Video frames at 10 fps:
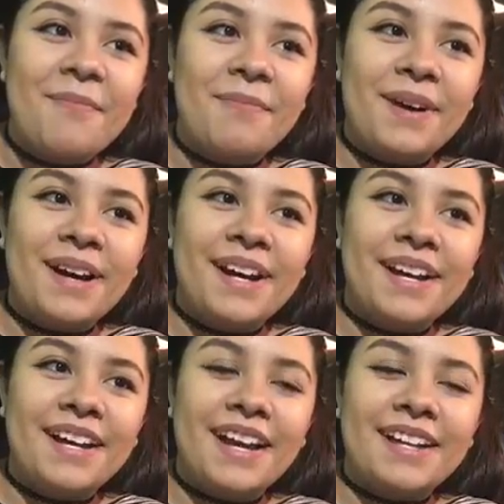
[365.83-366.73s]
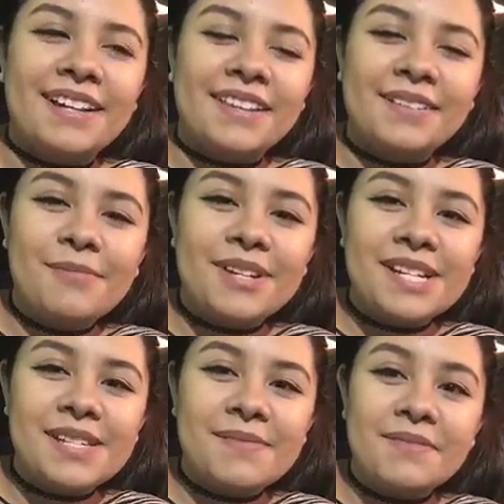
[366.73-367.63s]
but nothing much
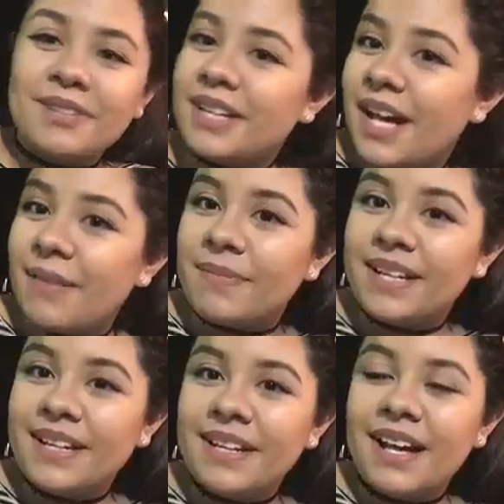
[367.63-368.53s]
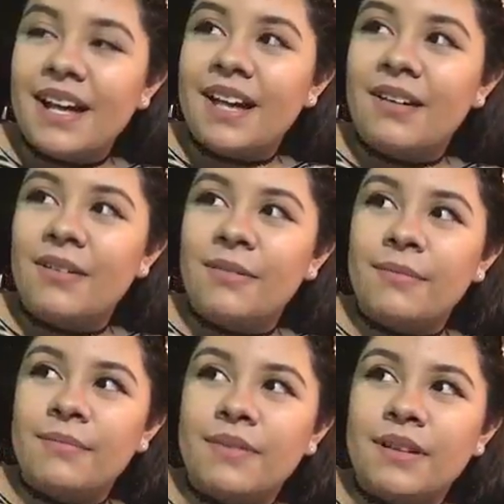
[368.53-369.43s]
has been really happening.
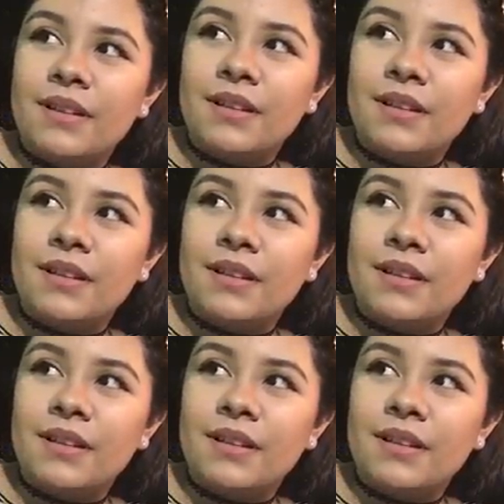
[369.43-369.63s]
I